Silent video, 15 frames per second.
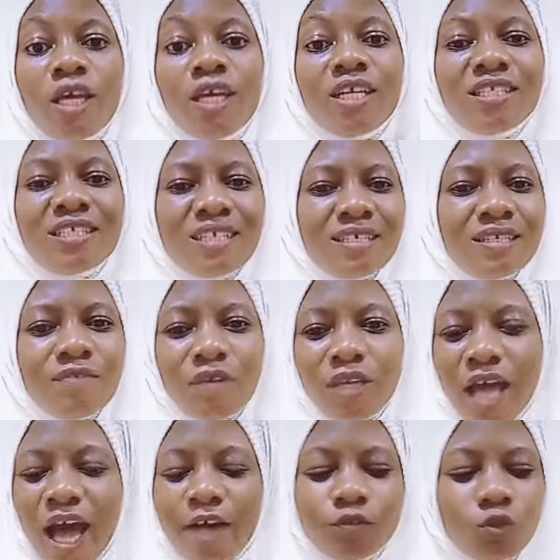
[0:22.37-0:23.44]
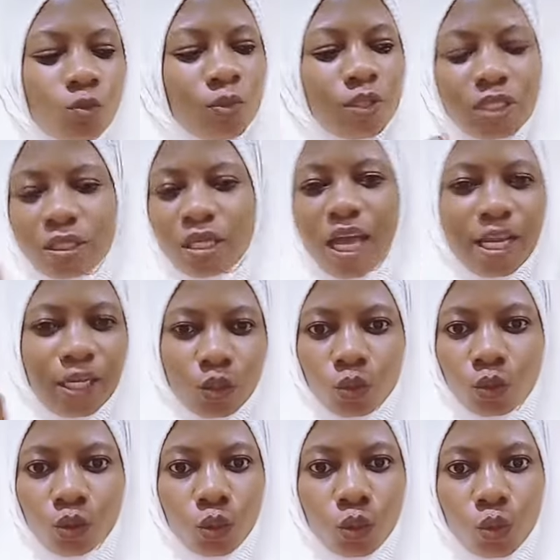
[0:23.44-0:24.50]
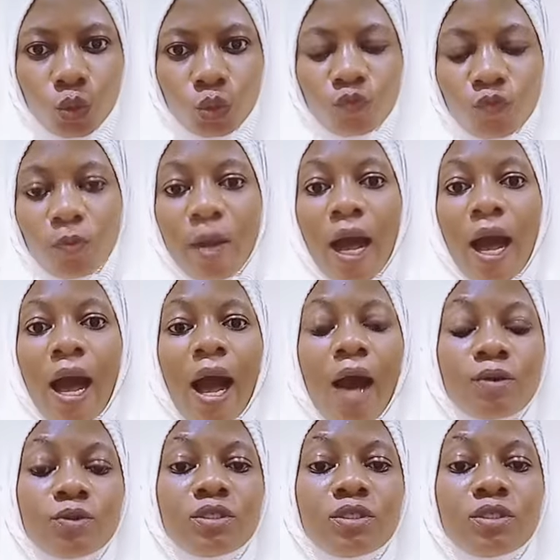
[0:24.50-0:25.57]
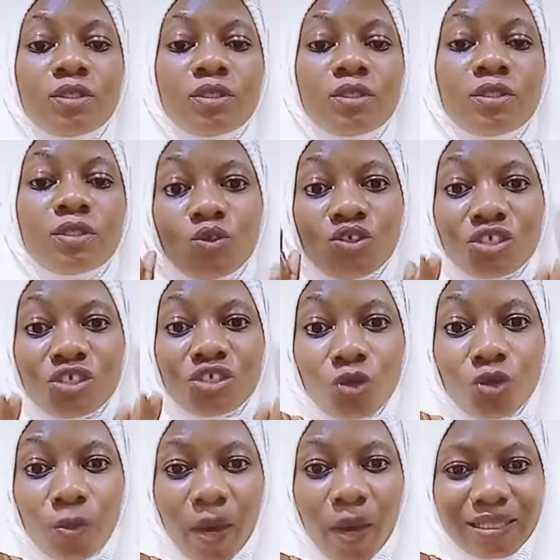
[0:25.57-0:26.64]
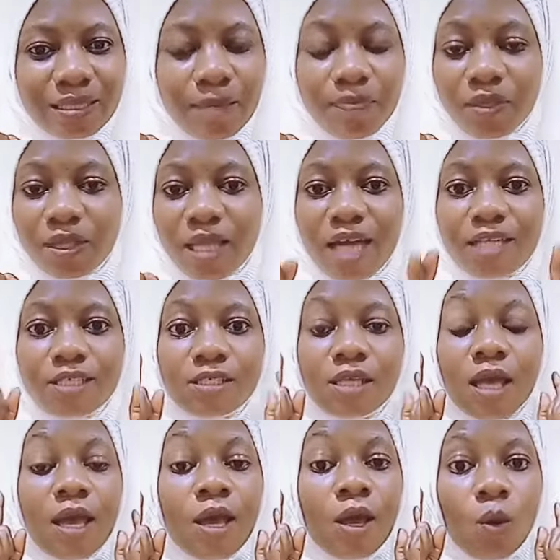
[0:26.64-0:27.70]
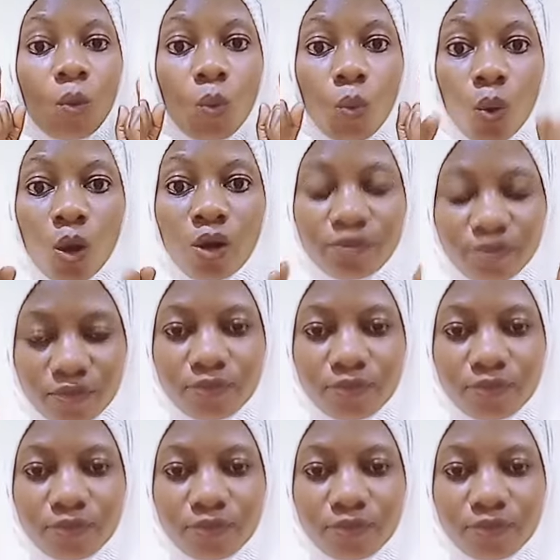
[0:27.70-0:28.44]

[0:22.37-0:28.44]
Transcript: It doesn't even have to be any good news from outside, but you just thought about something that is worth